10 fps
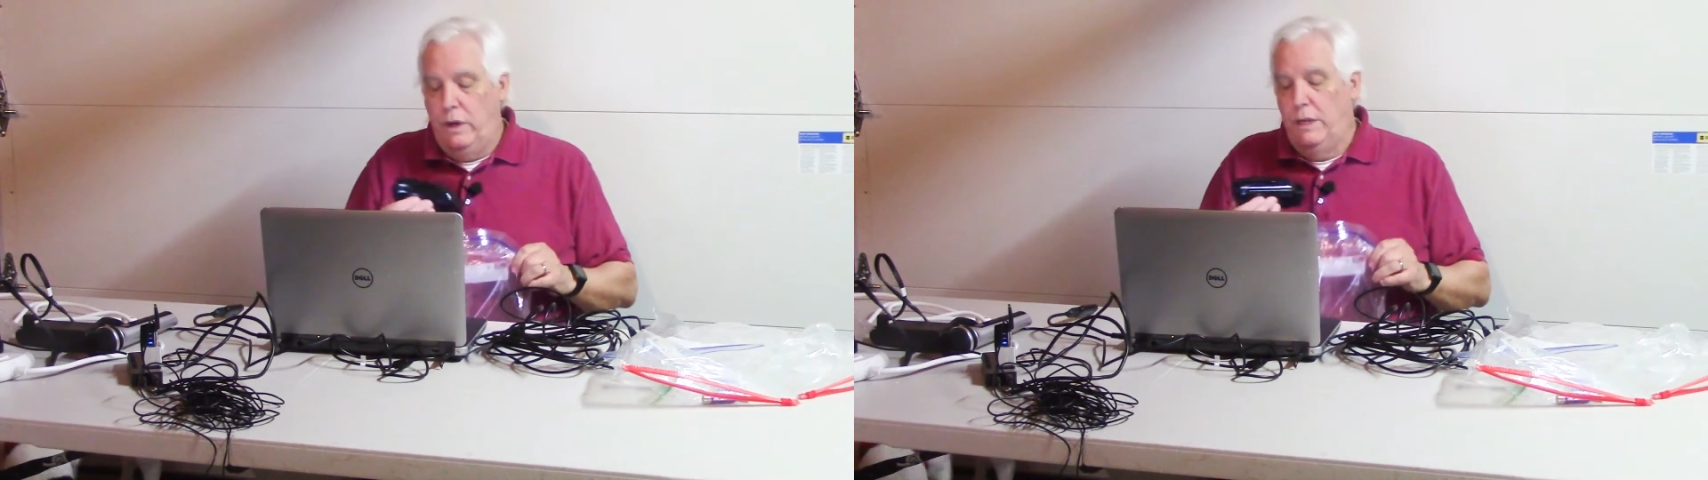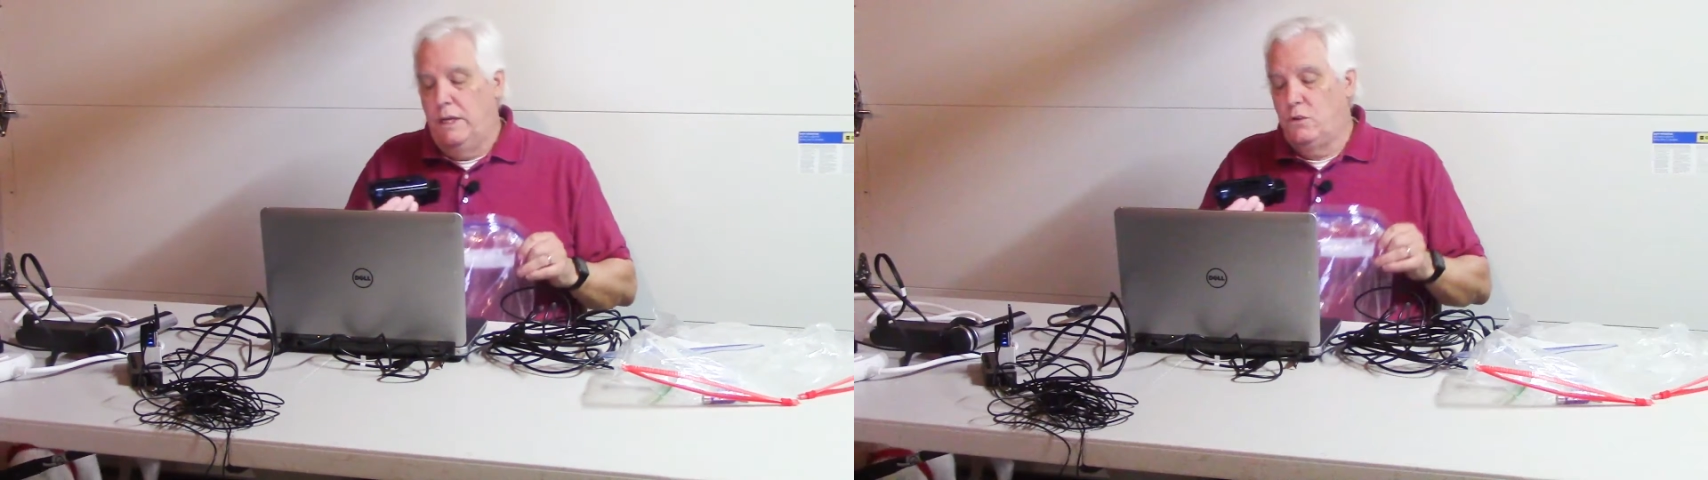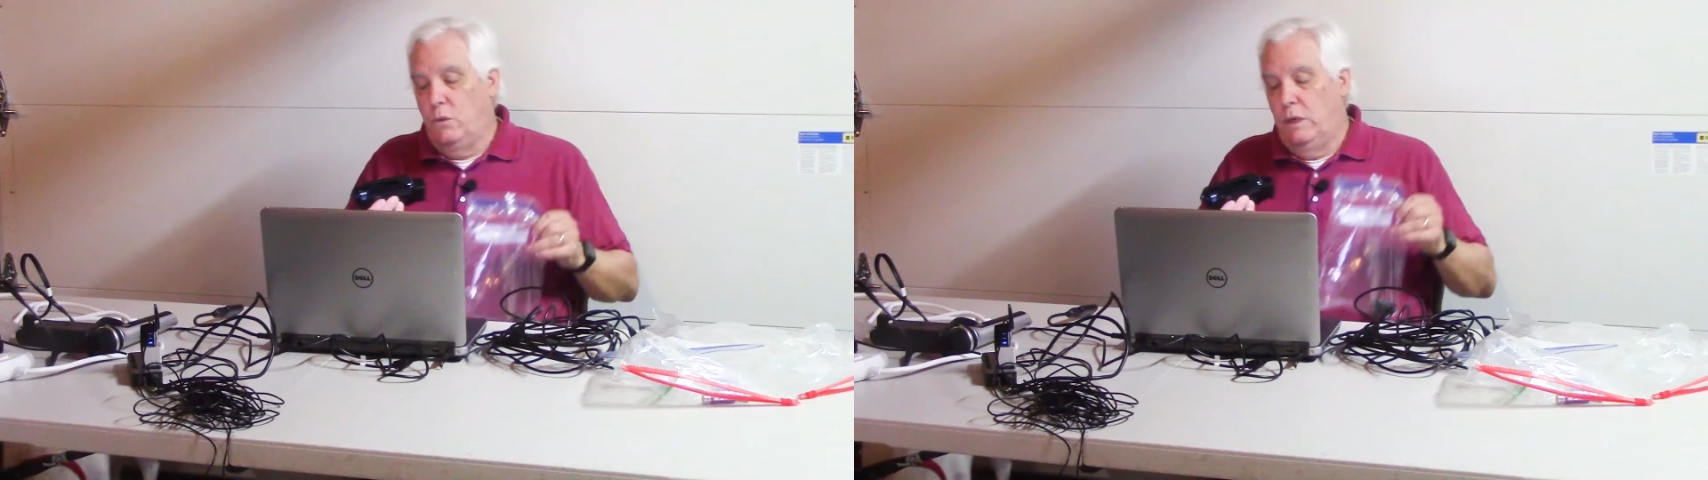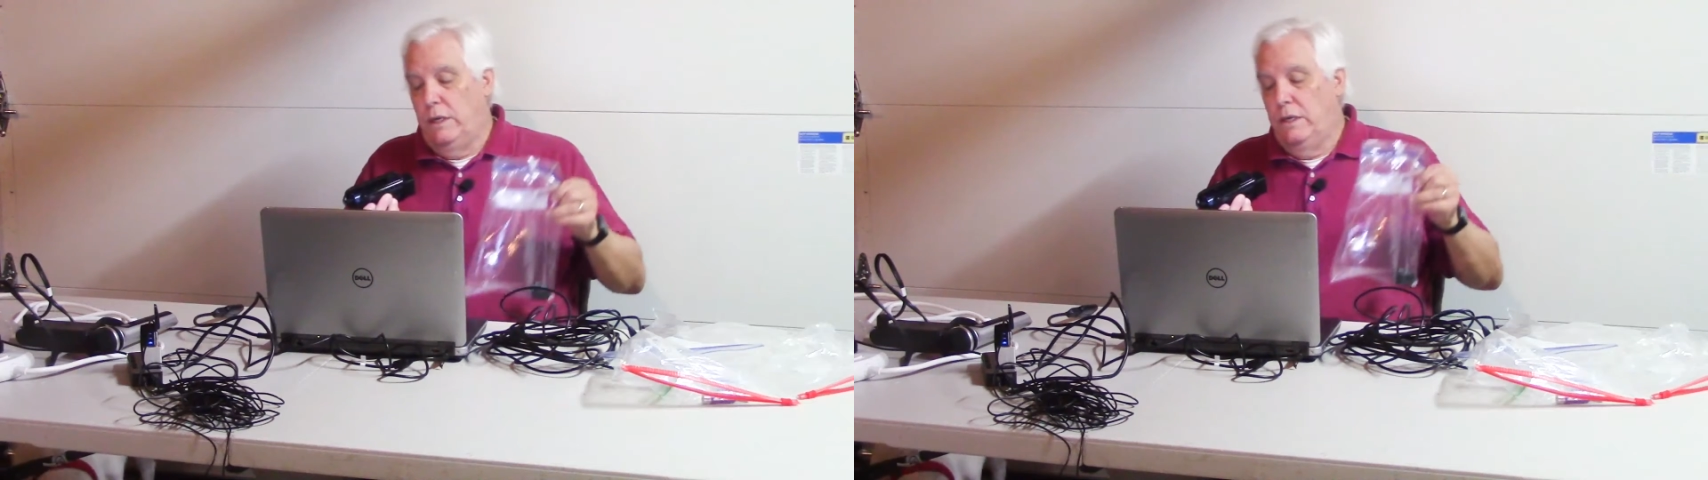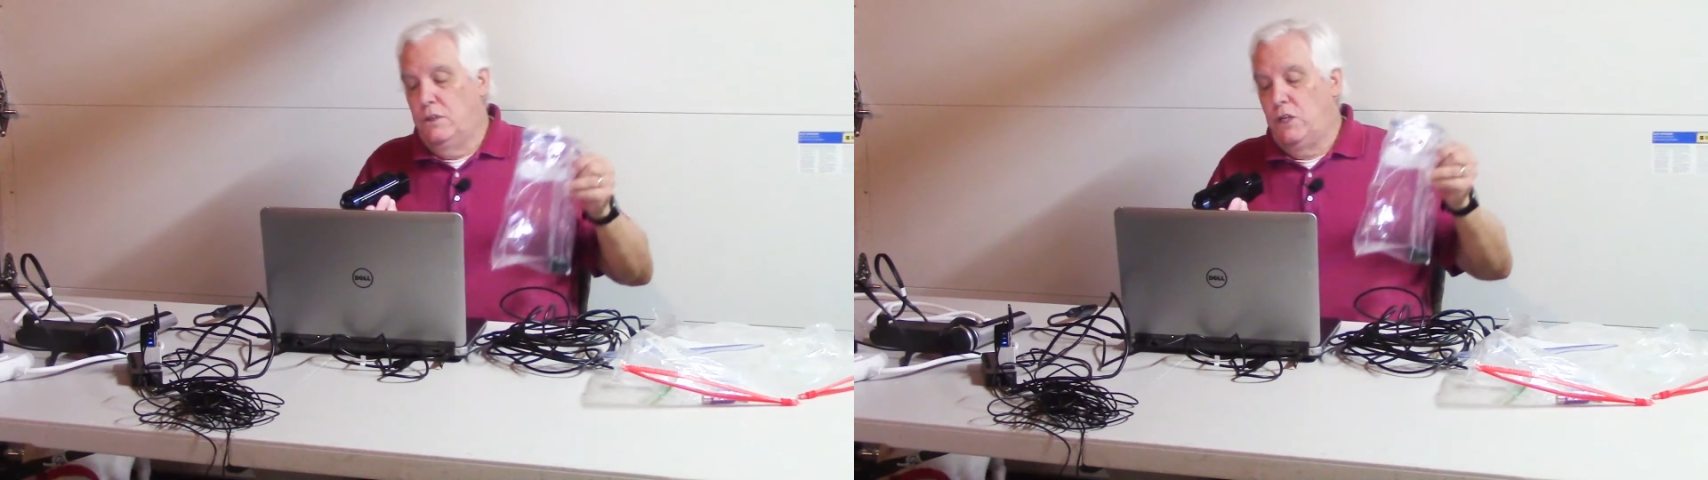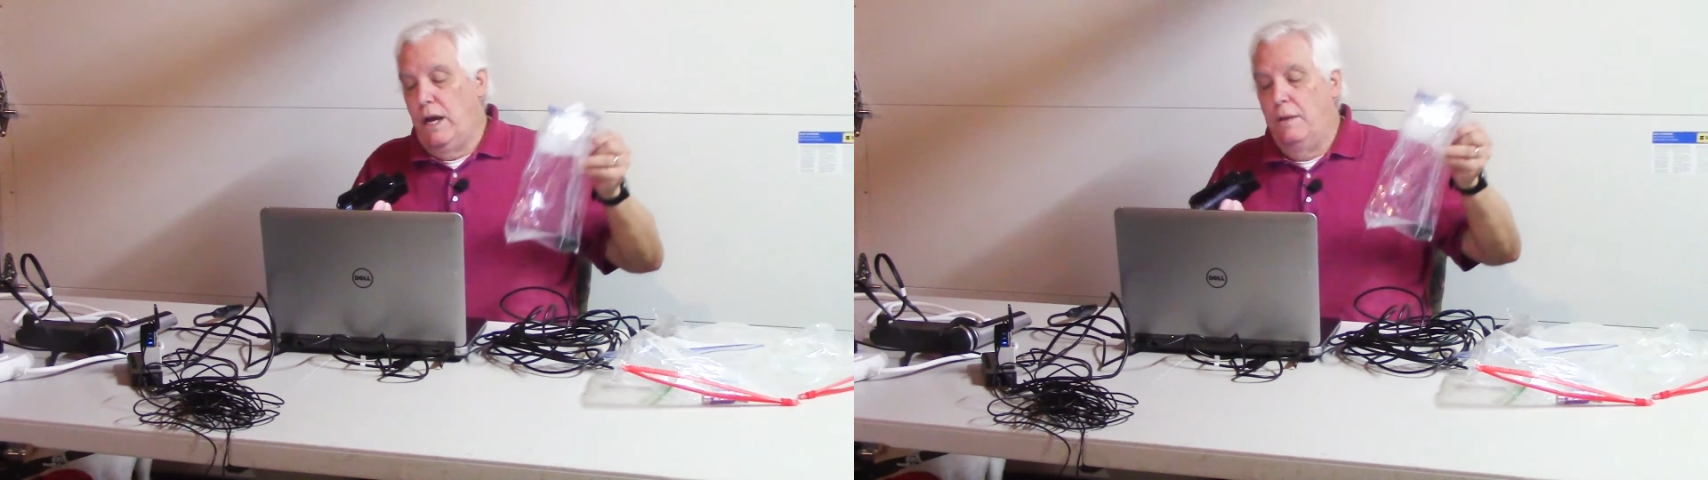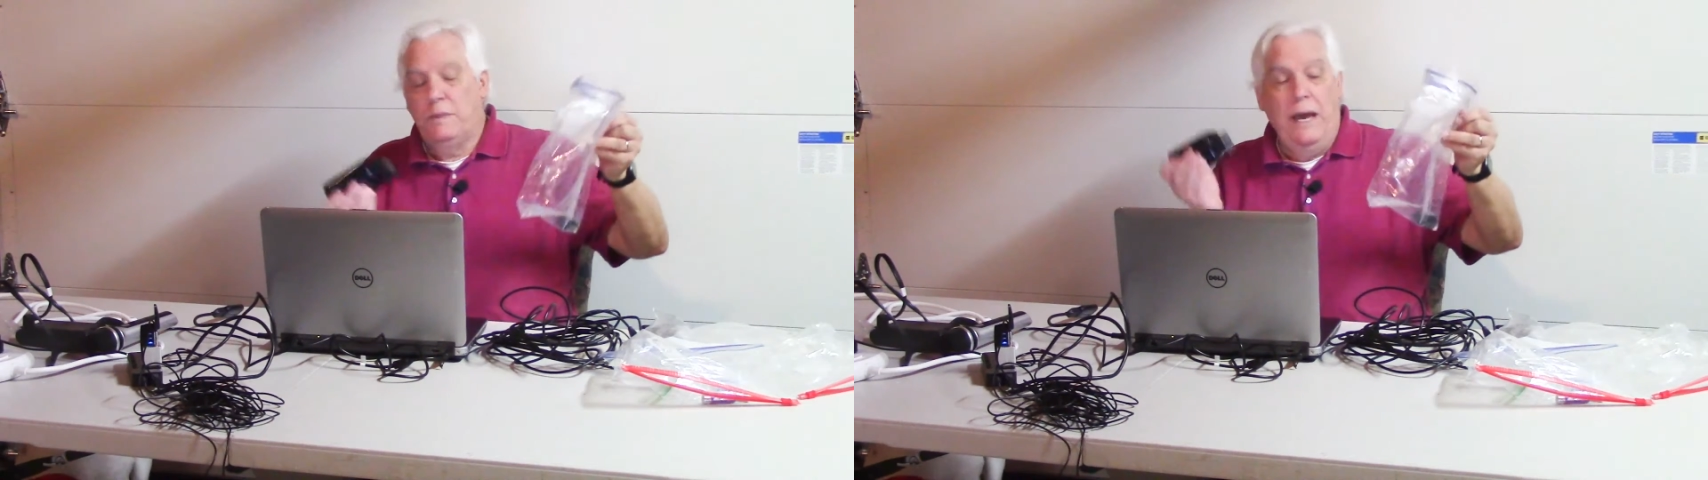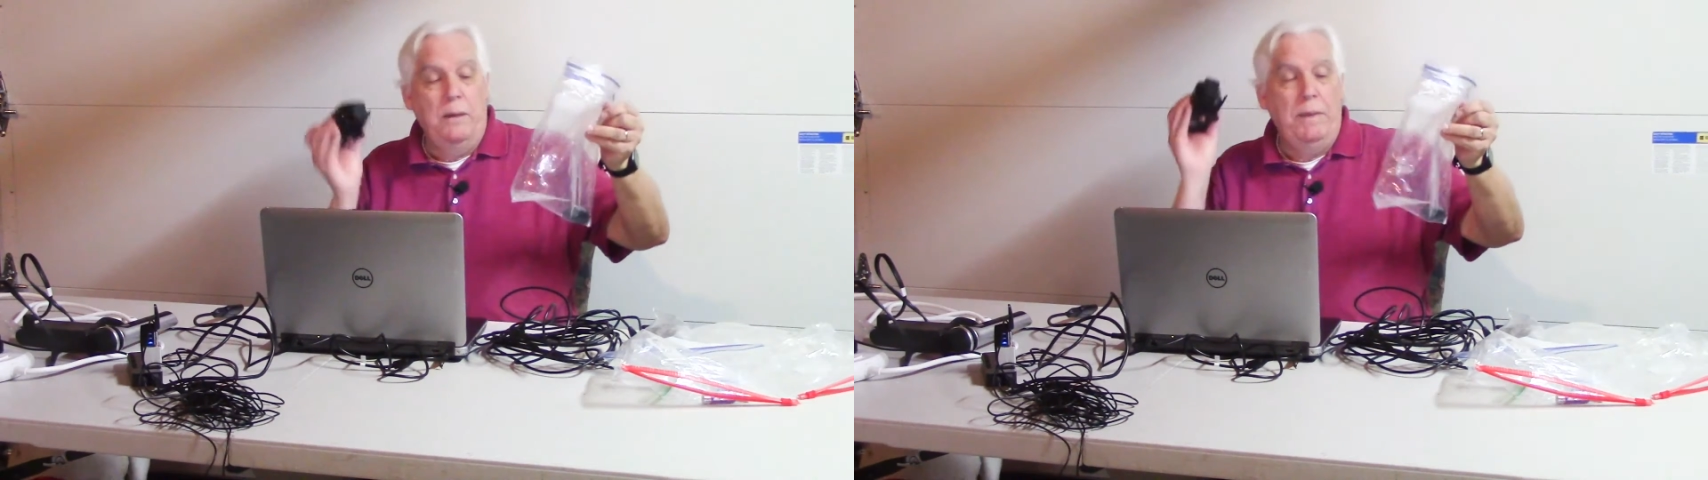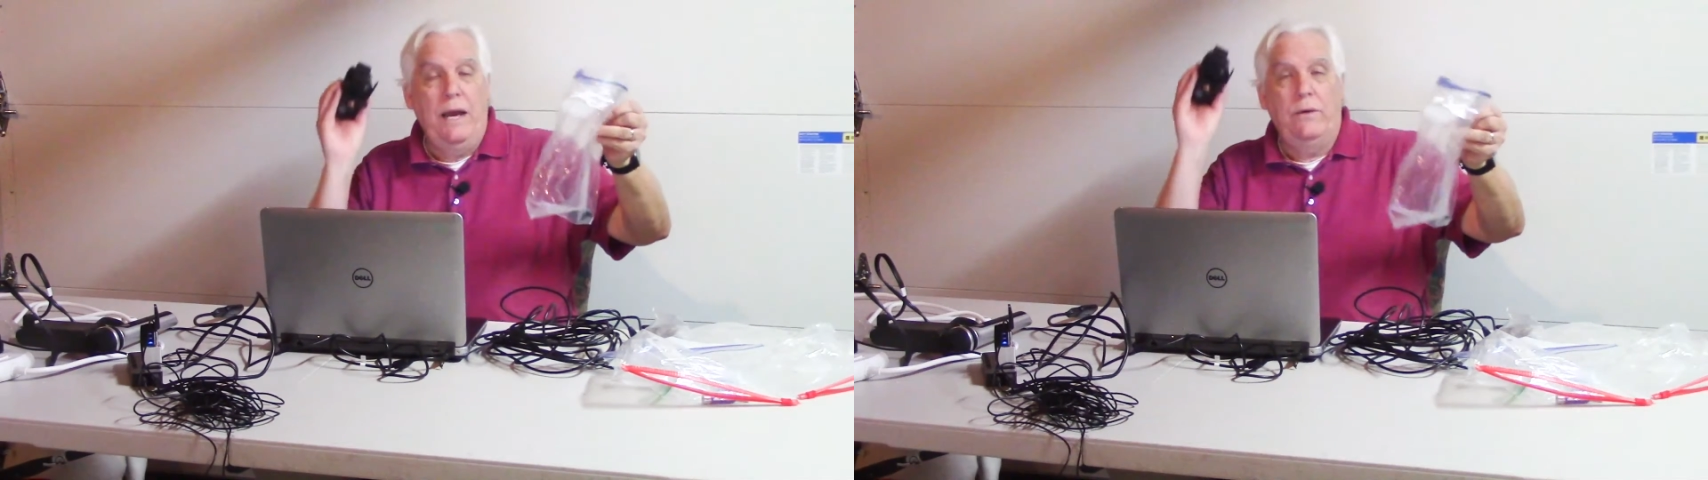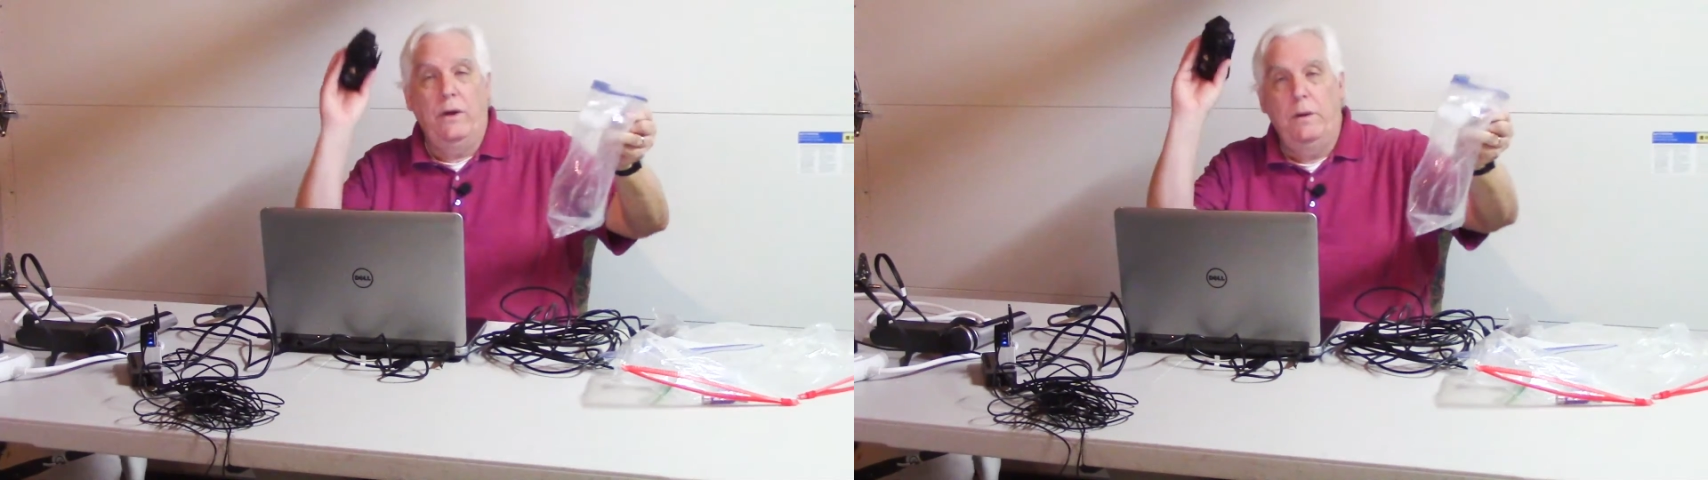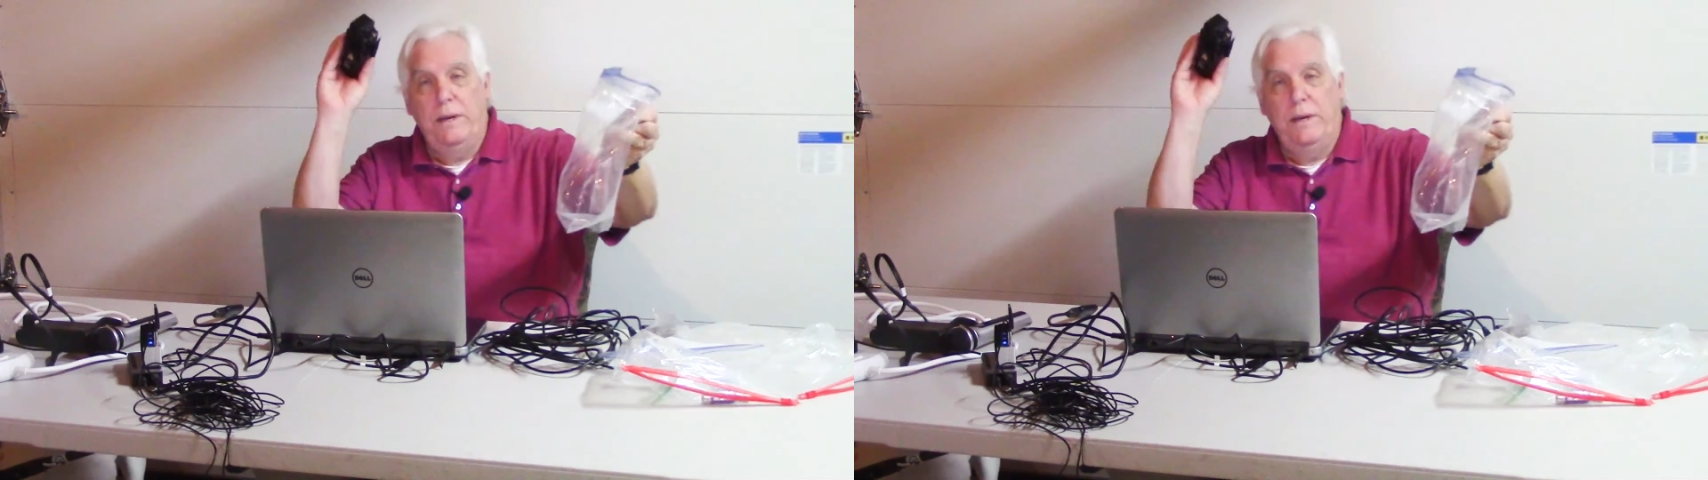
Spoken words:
It does a really good job. It's got a battery on it.